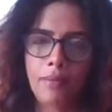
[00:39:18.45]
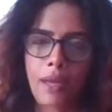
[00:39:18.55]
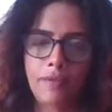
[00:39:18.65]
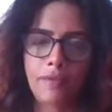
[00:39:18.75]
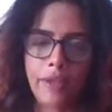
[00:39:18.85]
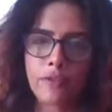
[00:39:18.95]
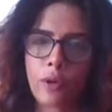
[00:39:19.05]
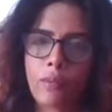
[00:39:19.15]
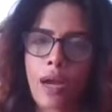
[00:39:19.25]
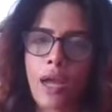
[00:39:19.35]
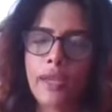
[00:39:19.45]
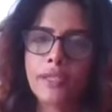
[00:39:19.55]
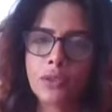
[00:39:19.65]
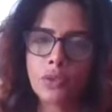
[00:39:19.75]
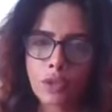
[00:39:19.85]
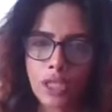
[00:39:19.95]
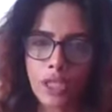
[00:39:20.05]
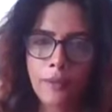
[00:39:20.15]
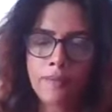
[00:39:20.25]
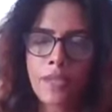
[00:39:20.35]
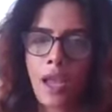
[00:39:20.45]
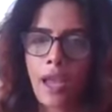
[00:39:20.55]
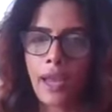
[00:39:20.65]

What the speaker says: a maverick from IIT Roorkee.